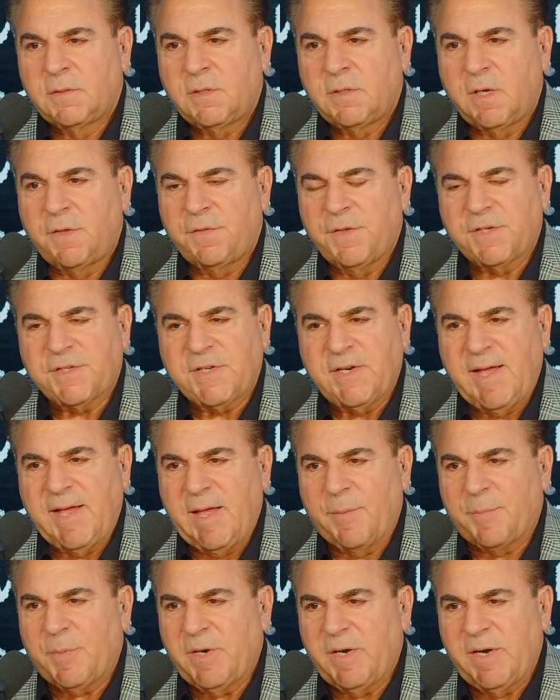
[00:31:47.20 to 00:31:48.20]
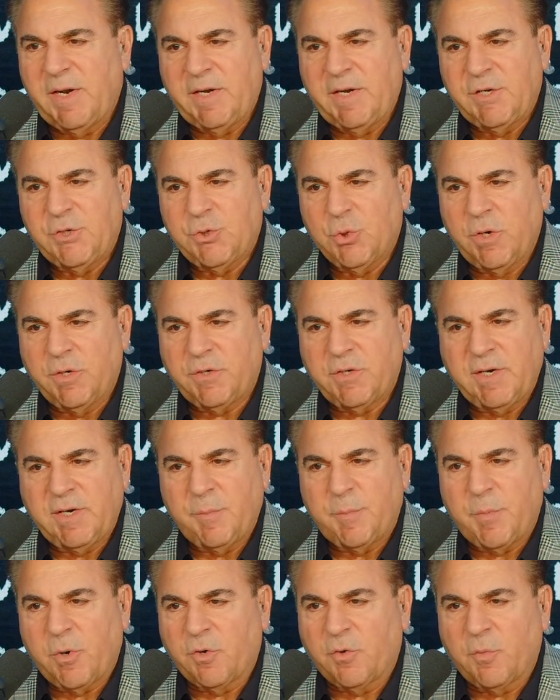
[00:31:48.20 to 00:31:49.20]
and this can happen in any joint,
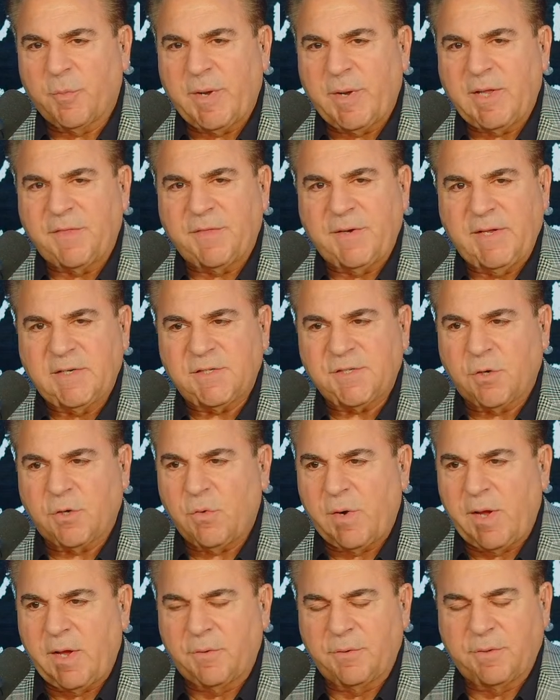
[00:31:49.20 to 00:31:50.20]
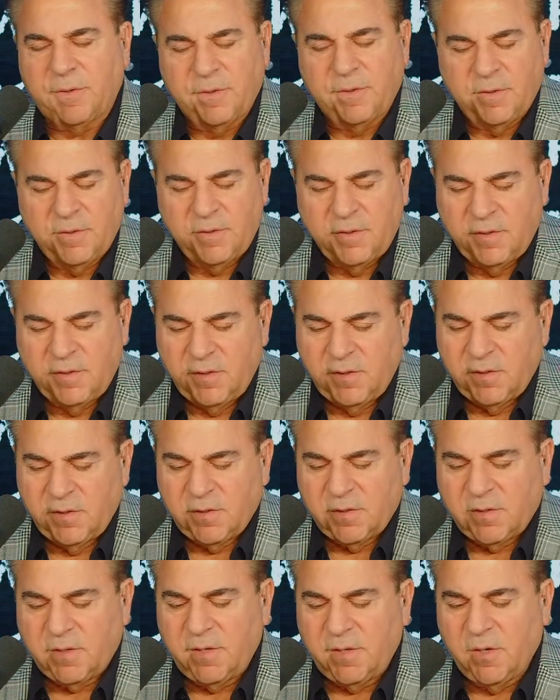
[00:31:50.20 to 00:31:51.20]
any part of your body that hits the ground,
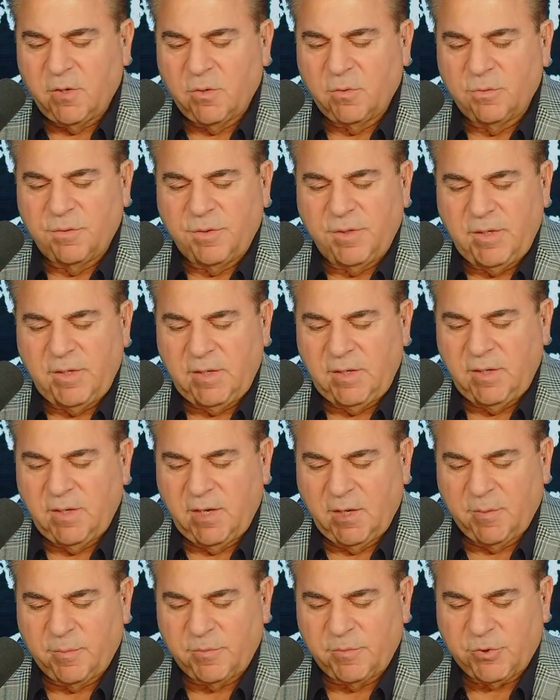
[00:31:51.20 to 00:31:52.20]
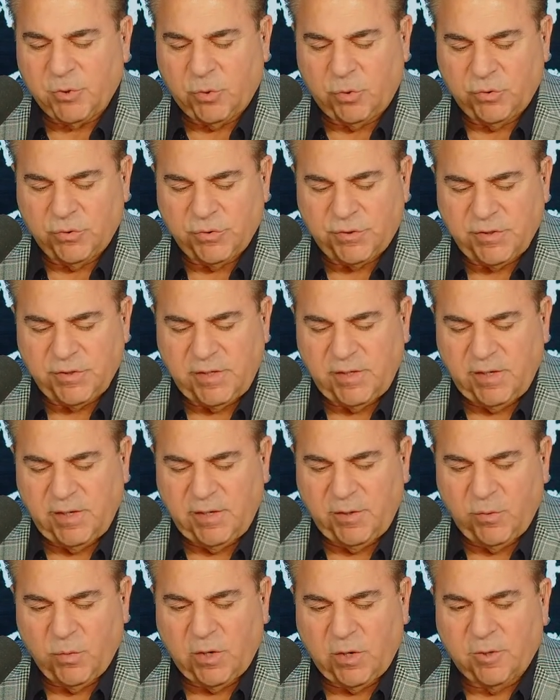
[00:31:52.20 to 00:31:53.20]
knee, hip, shoulders,
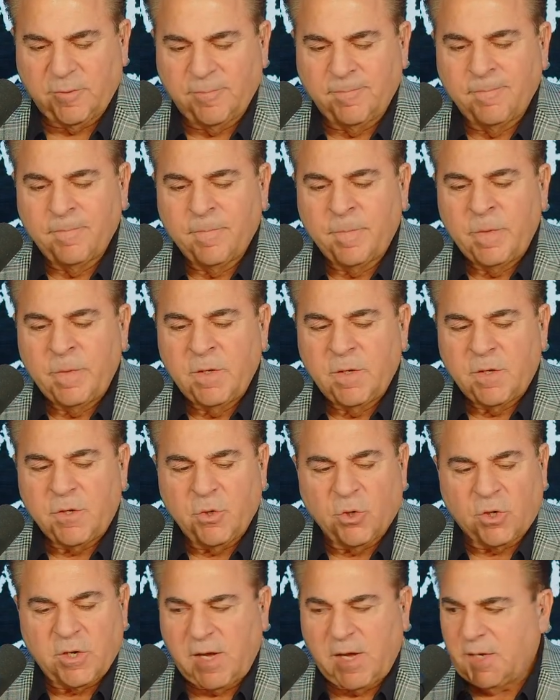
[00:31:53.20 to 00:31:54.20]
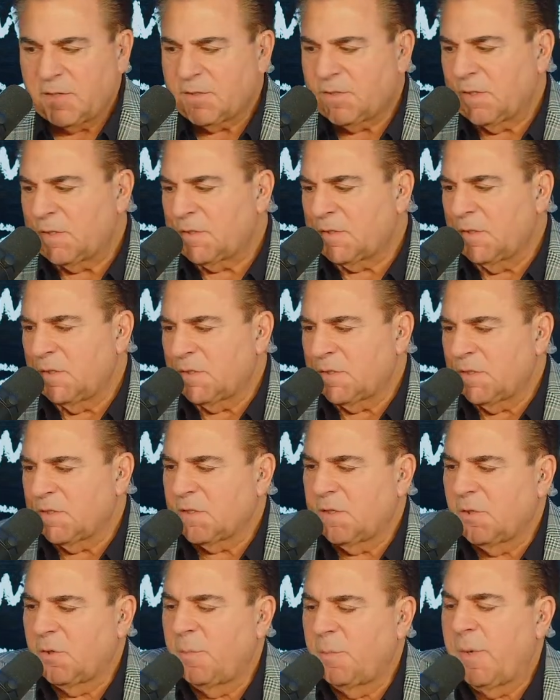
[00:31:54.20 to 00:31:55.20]
anywhere. Your coccyx is
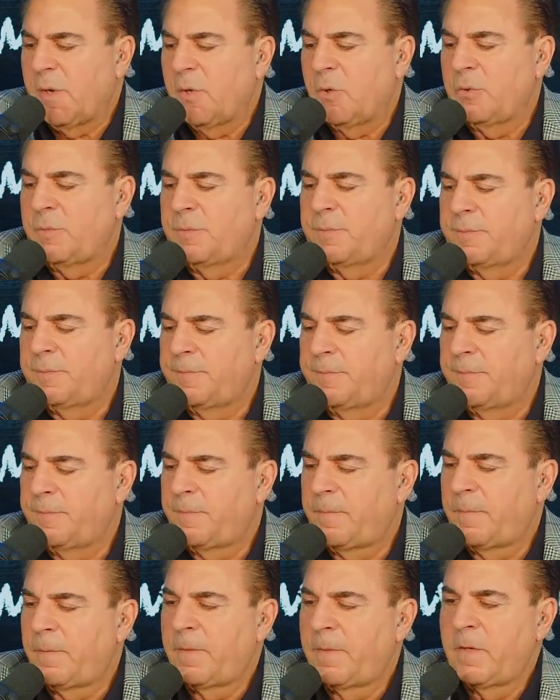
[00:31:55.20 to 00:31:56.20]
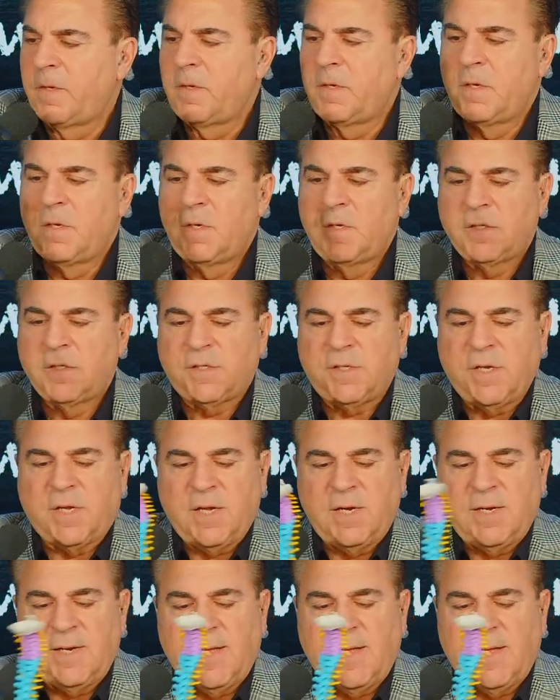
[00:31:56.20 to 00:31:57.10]
this little bone sticking